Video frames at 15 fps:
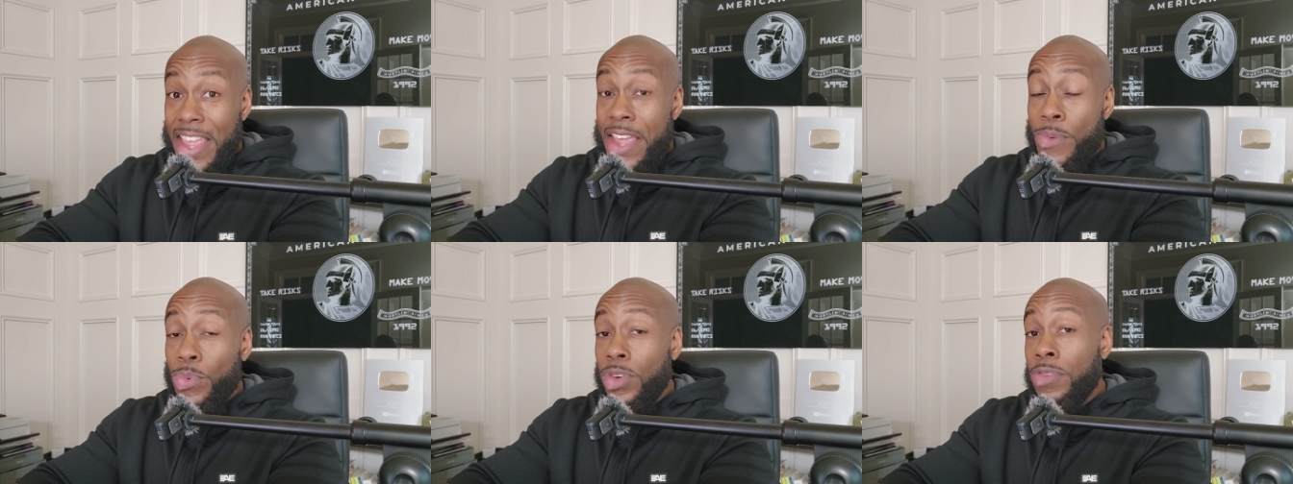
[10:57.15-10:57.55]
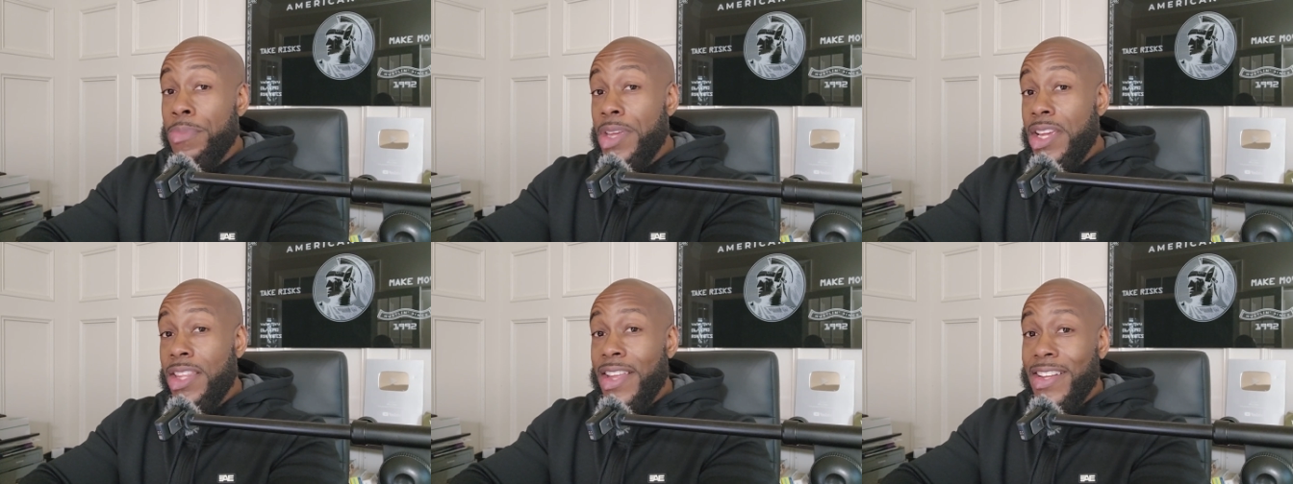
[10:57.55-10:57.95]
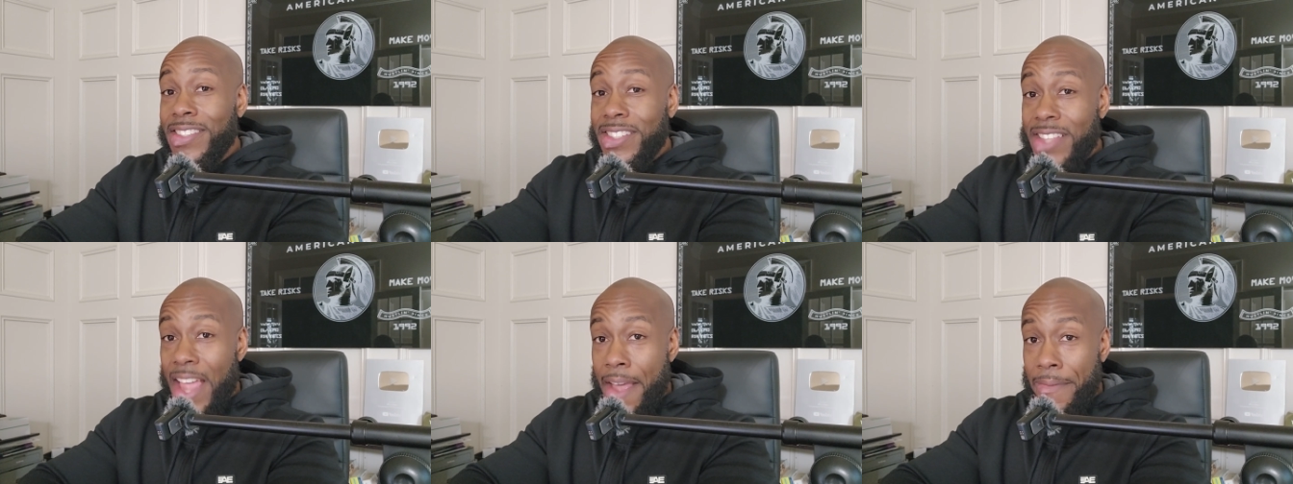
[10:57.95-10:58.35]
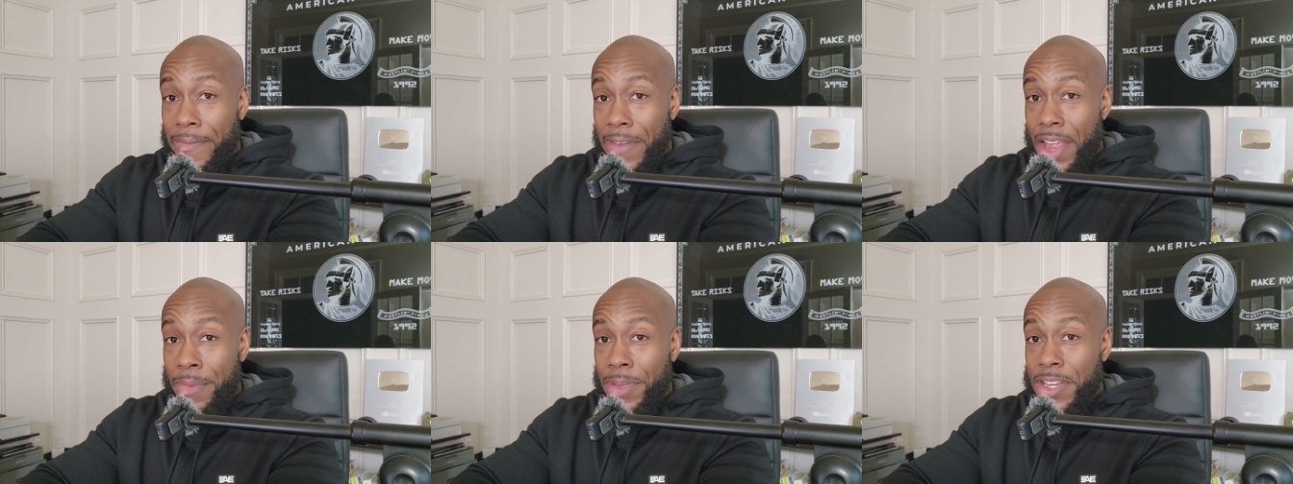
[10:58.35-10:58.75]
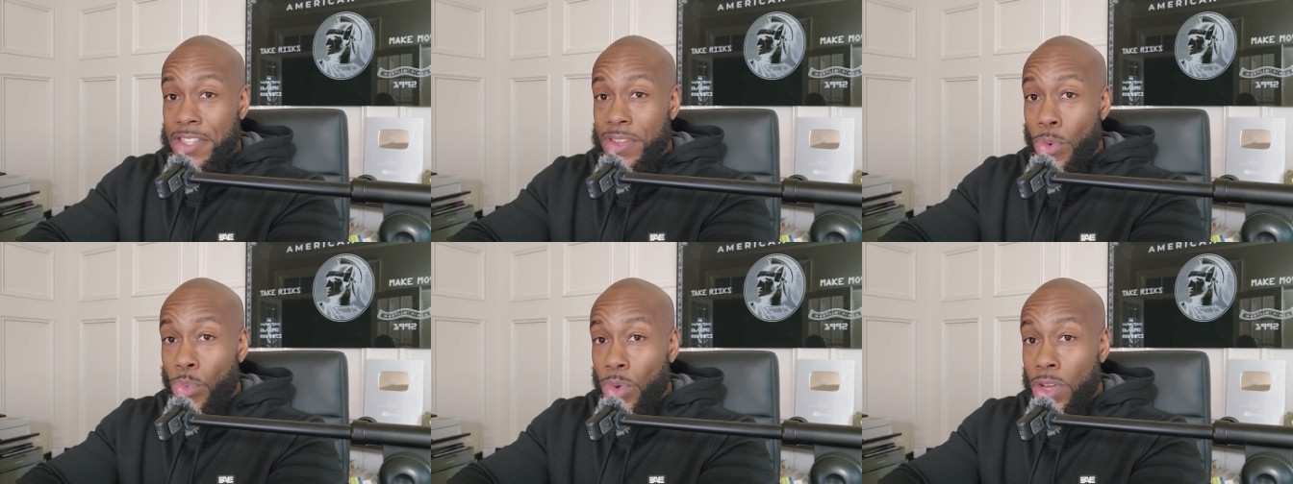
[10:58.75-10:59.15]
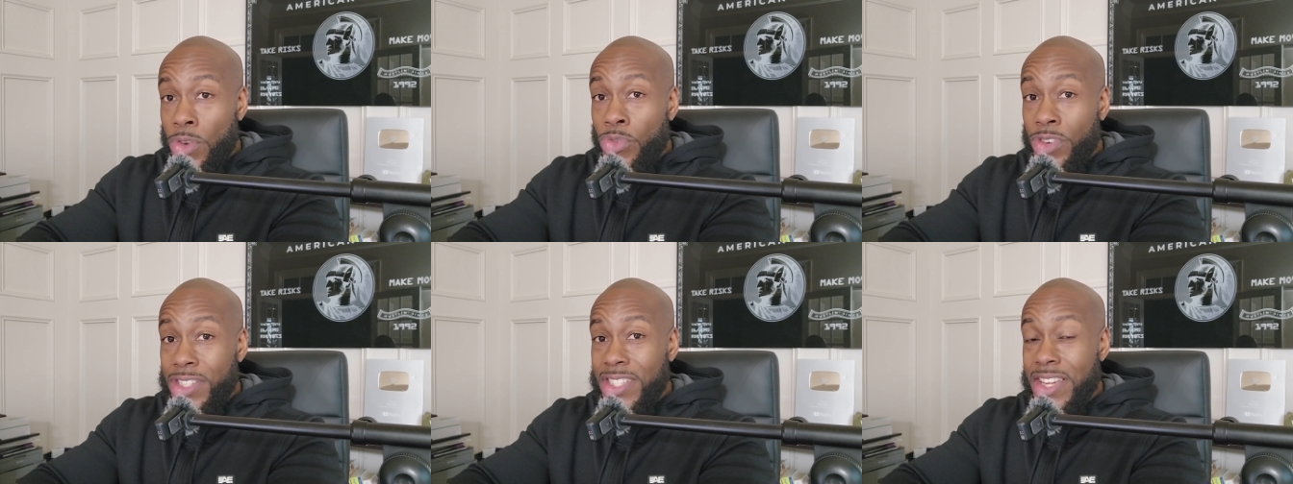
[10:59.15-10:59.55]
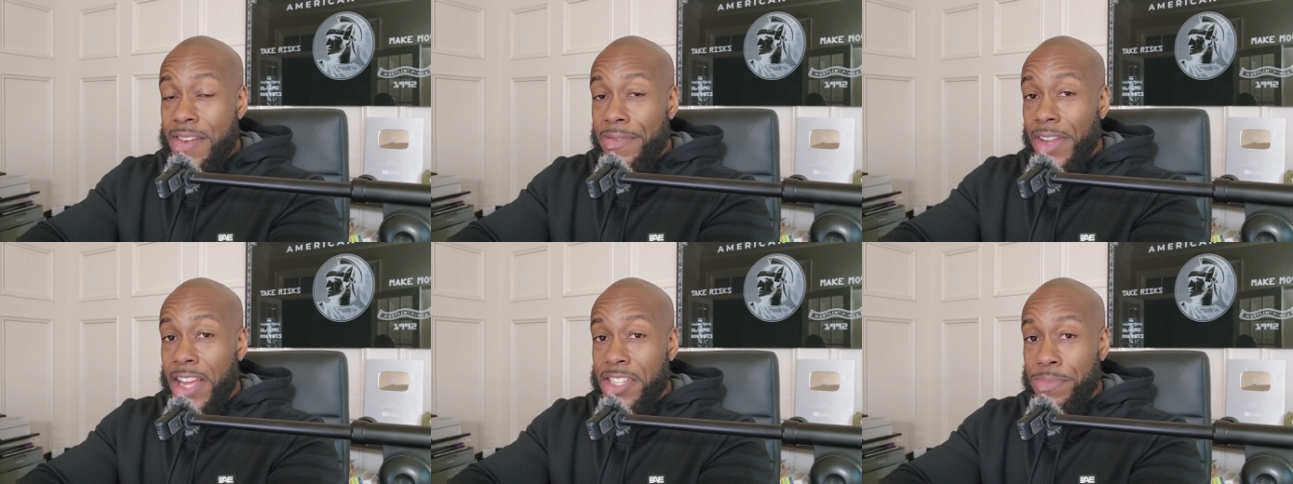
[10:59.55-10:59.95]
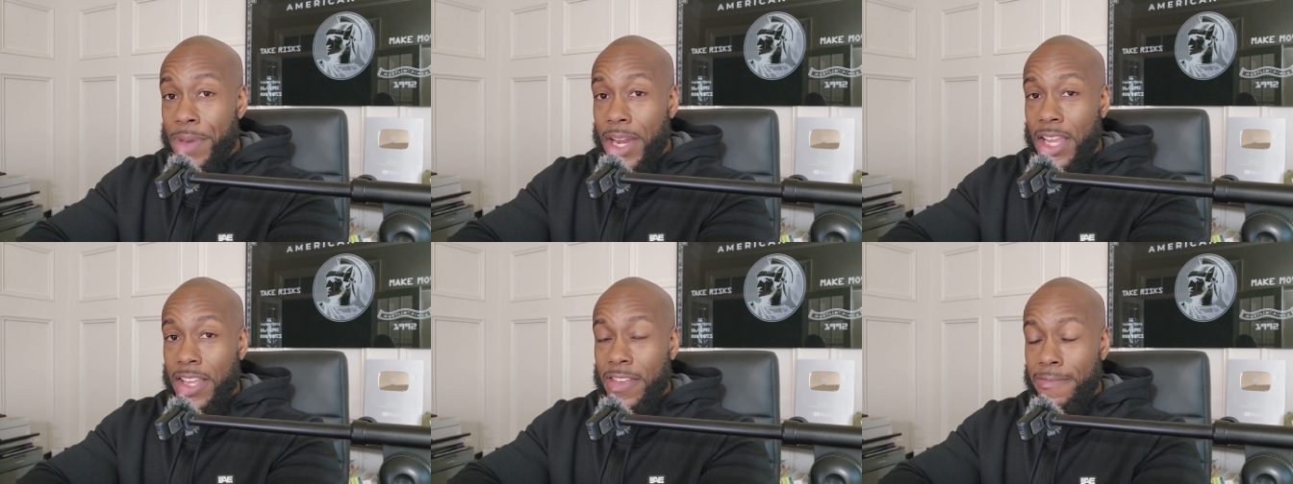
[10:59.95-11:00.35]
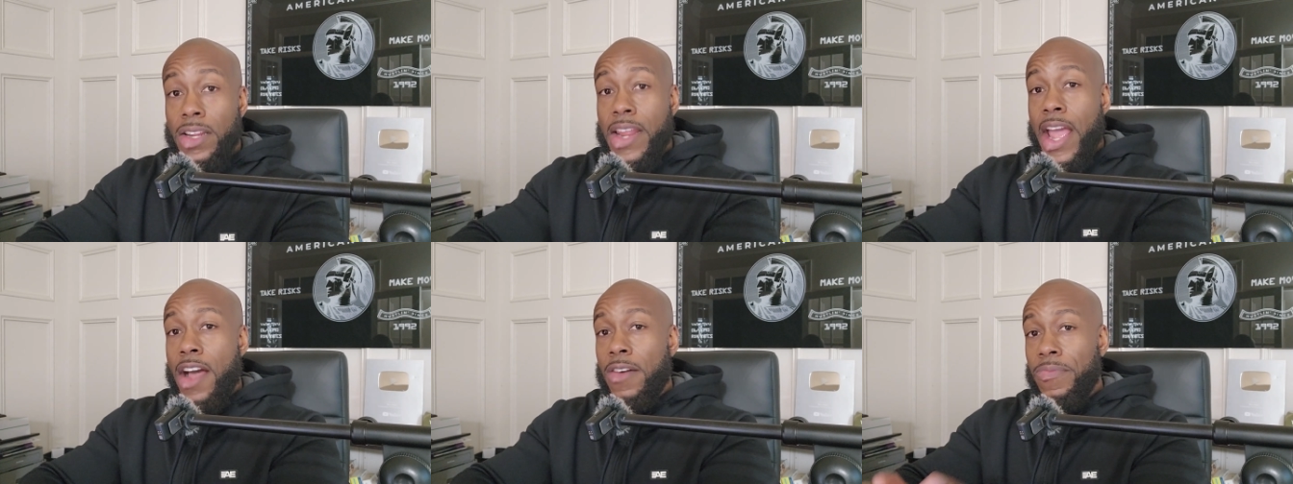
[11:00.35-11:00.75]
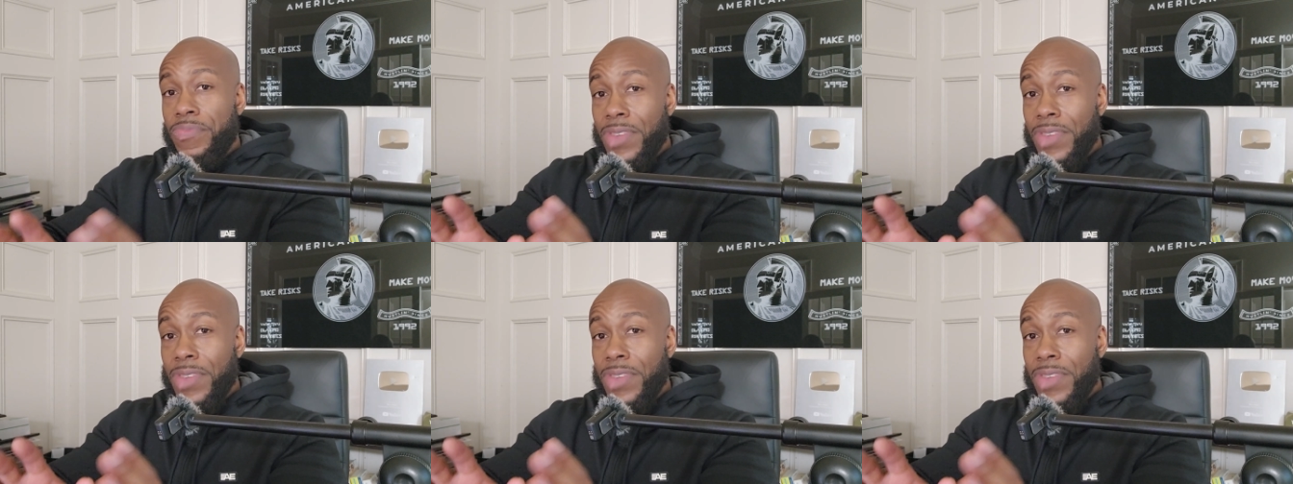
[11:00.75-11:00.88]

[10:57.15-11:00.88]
it will mean that SNAP families will receive less money. Now,